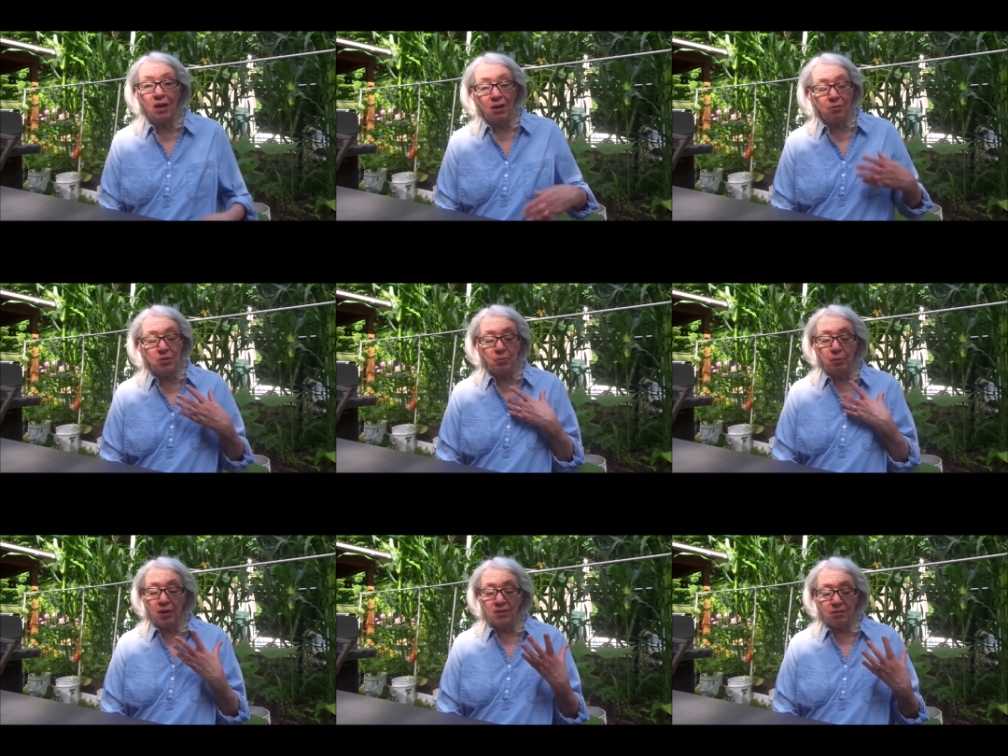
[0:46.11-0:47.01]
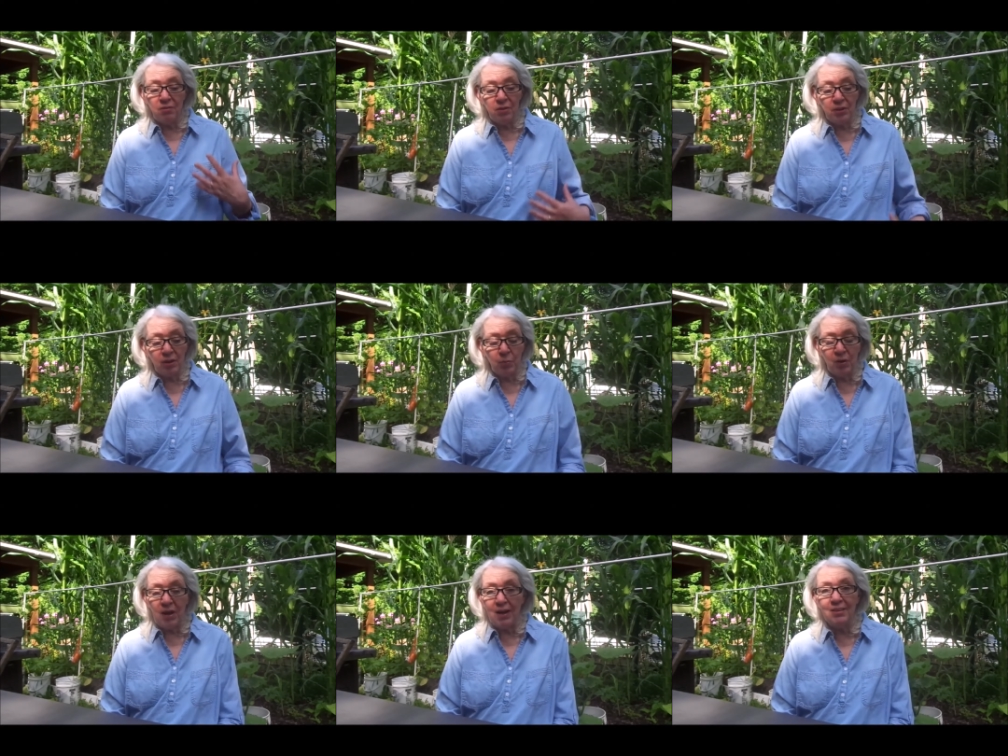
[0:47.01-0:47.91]
I was surprised. I found that out
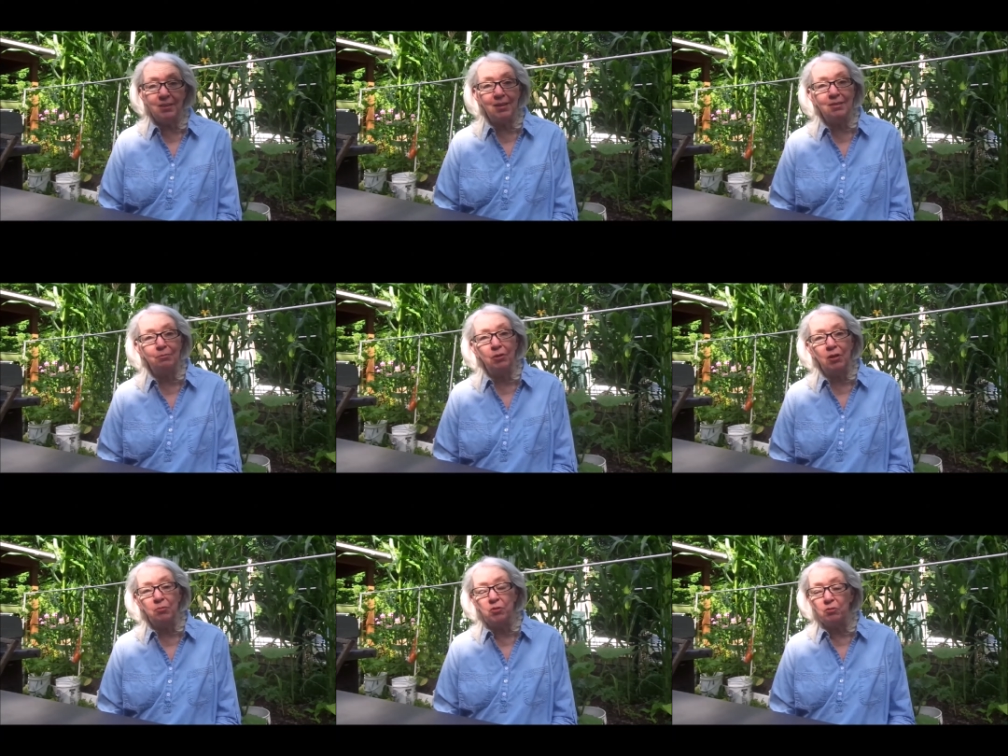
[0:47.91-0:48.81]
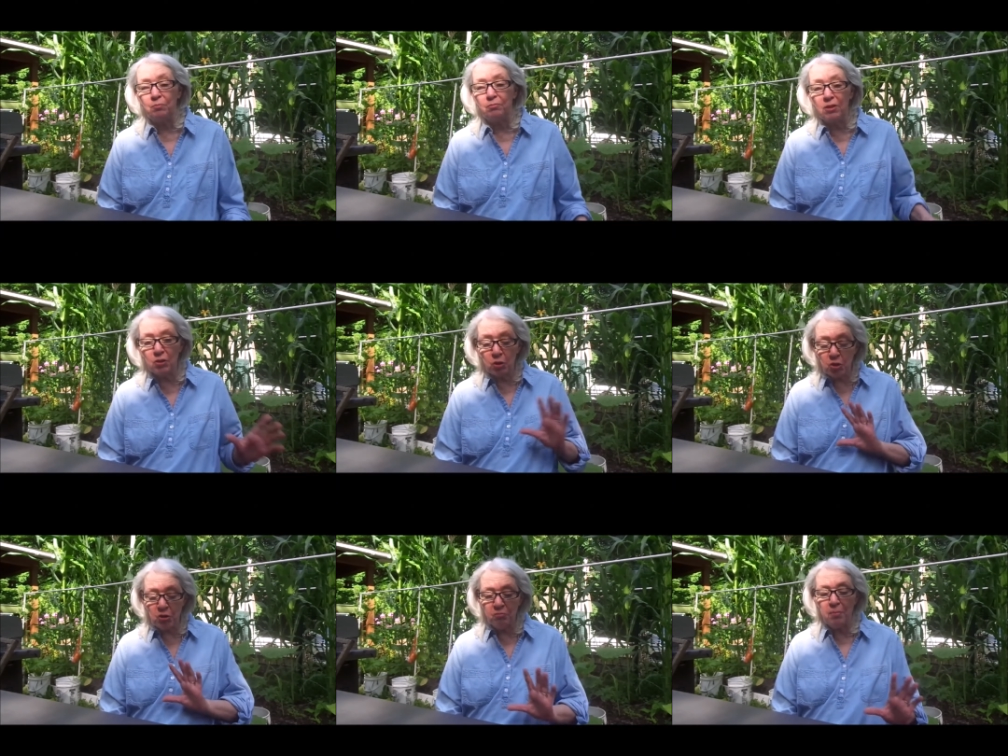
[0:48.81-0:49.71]
by accident when I was
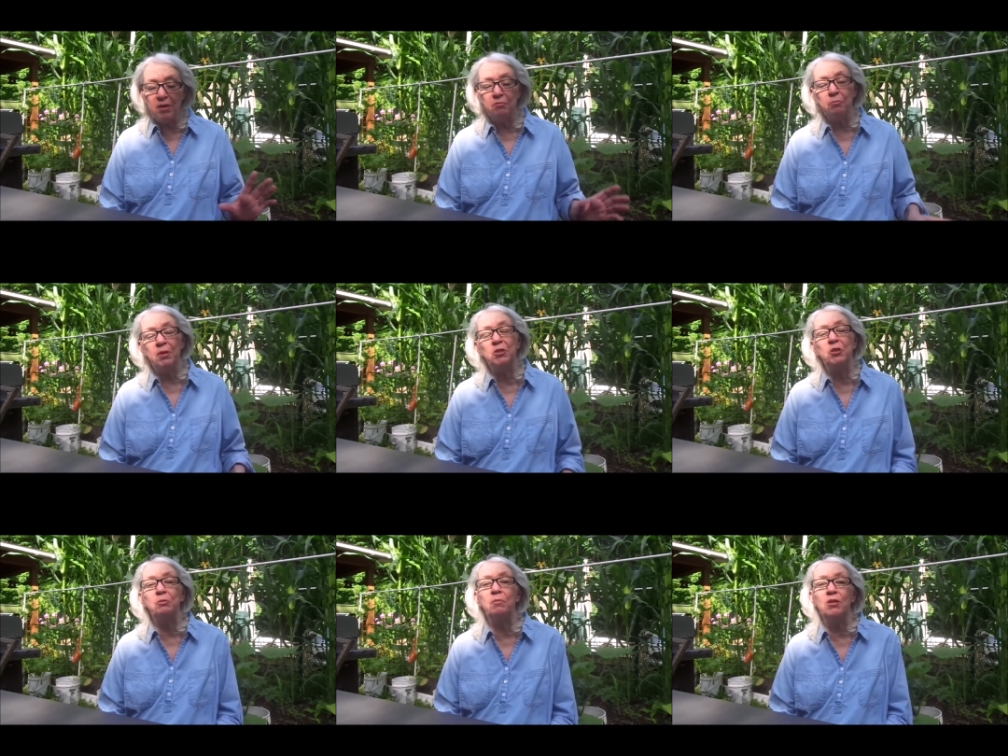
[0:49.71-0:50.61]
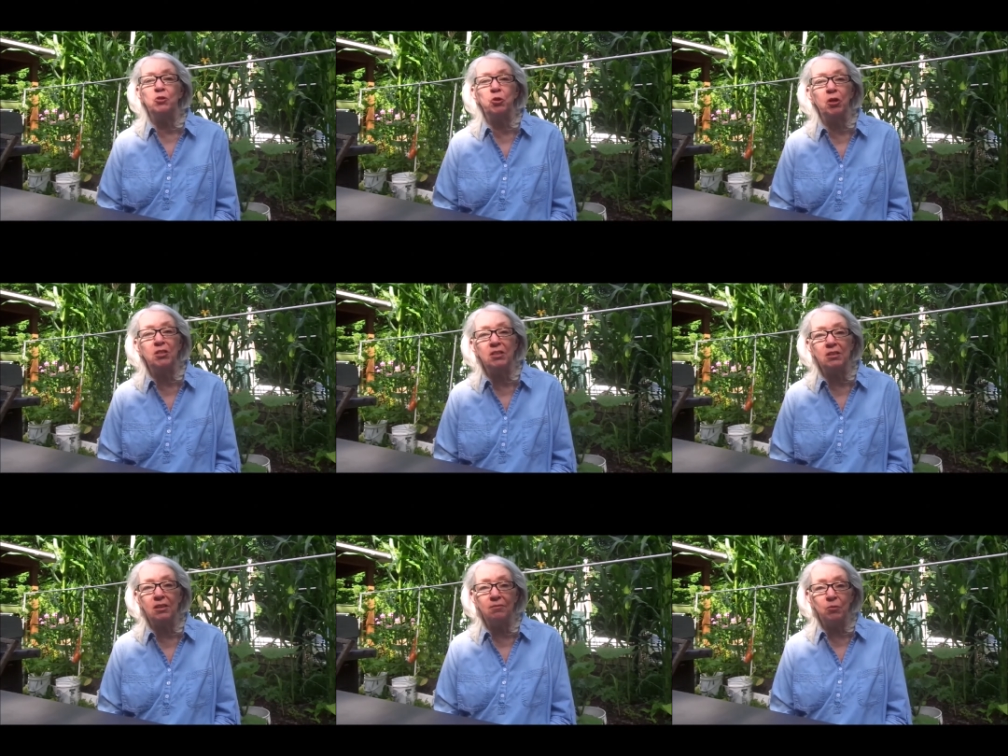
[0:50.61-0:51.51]
researching my information to make sure I
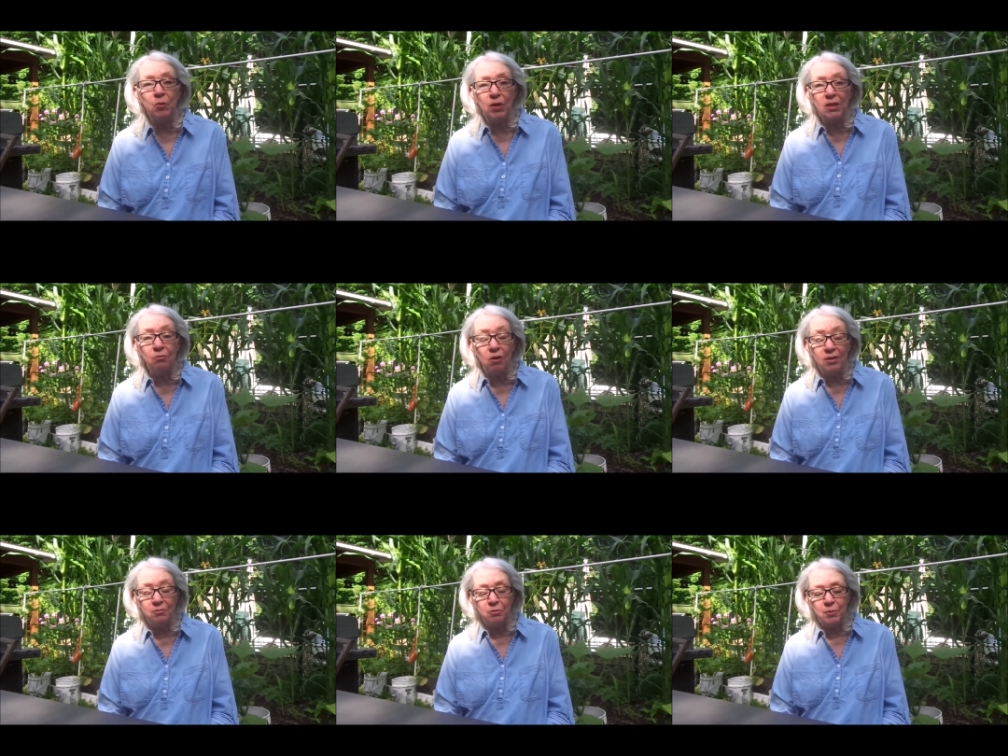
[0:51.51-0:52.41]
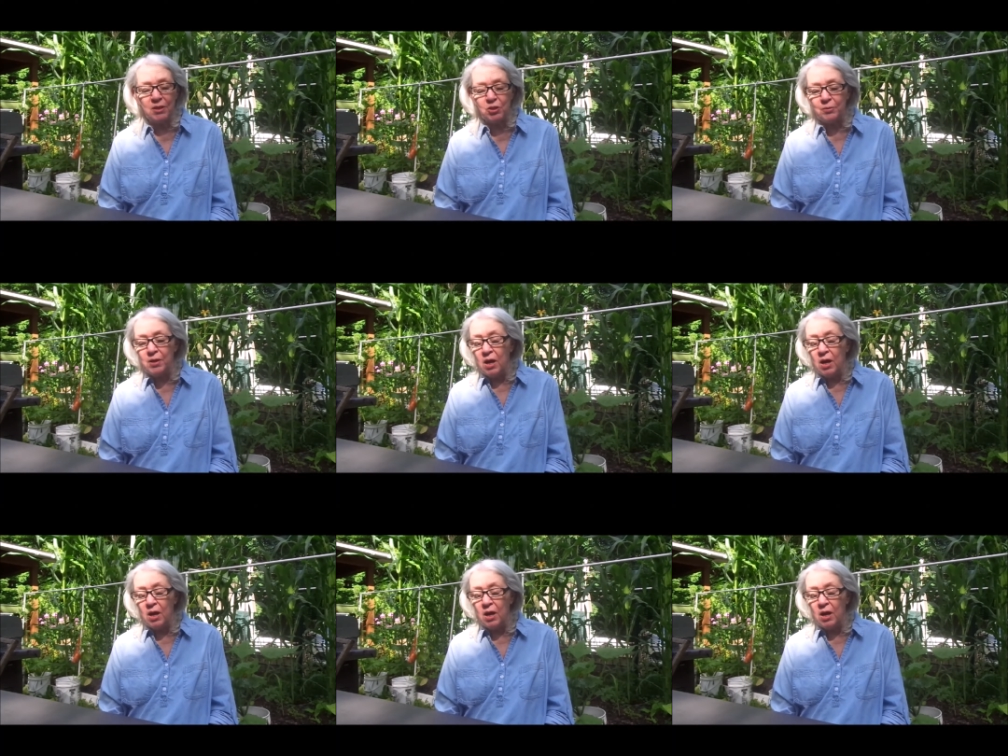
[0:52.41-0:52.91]
didn't give you any wrong information.